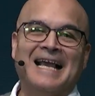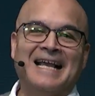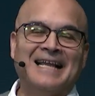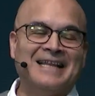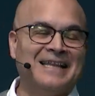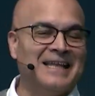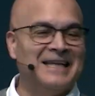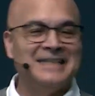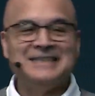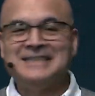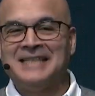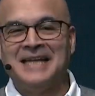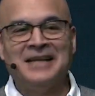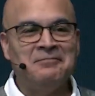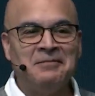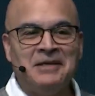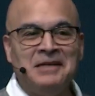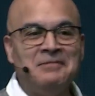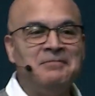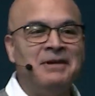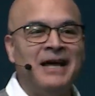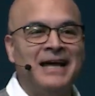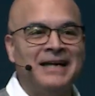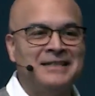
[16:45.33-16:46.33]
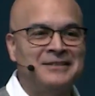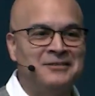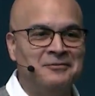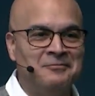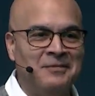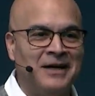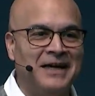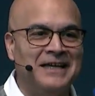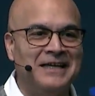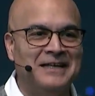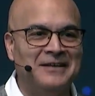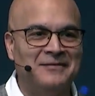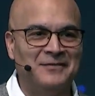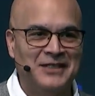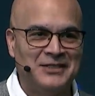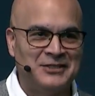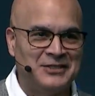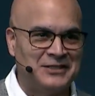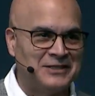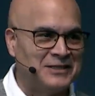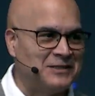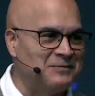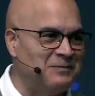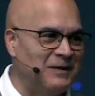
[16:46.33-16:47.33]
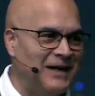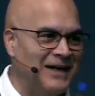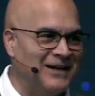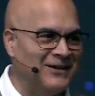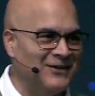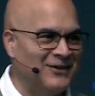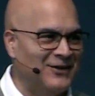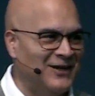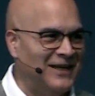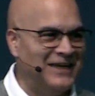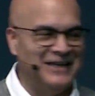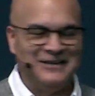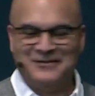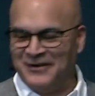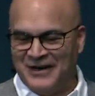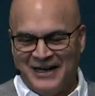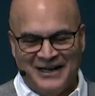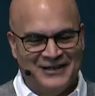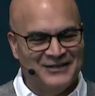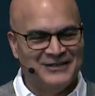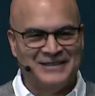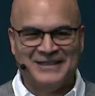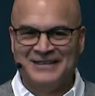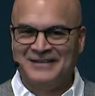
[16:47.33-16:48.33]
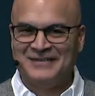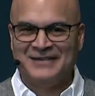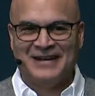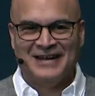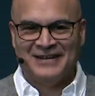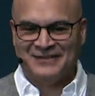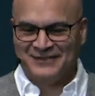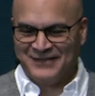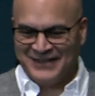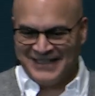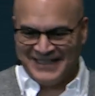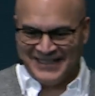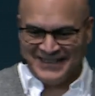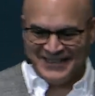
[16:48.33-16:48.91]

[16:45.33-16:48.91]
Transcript: They send me back to my innovation spiral, and round we